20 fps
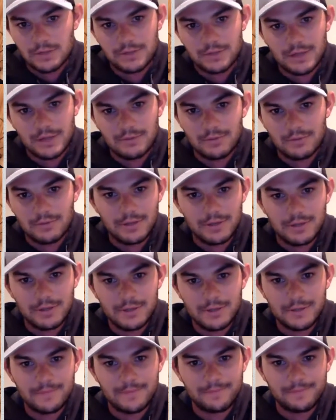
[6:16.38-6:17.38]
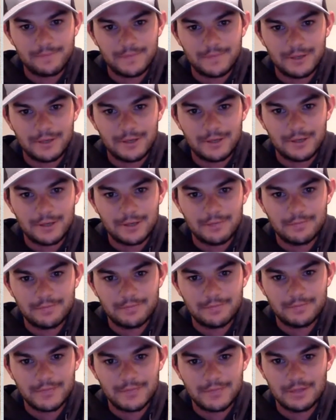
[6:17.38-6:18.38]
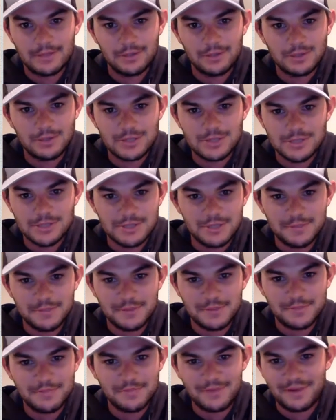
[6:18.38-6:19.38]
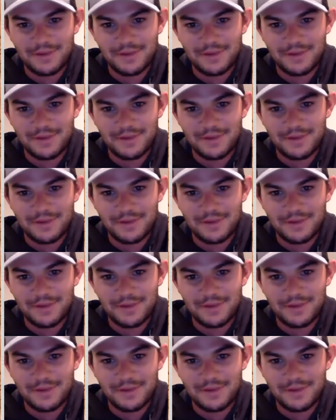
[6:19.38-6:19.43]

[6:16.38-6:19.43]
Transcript: that marina. Um, it, it looks stupid.